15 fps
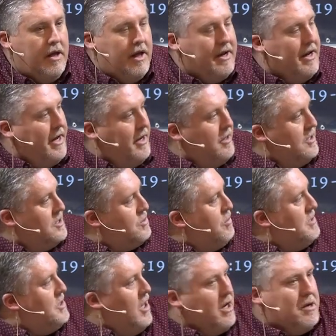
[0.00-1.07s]
In English,
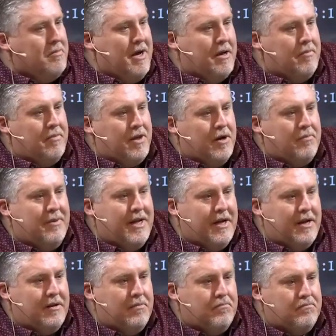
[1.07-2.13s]
we talk about there
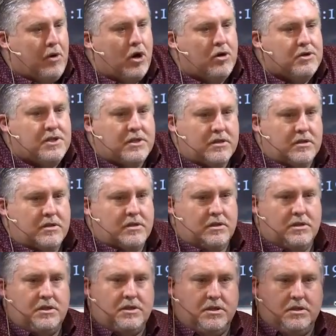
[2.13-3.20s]
being
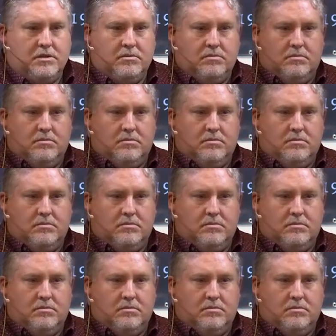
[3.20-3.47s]
persons.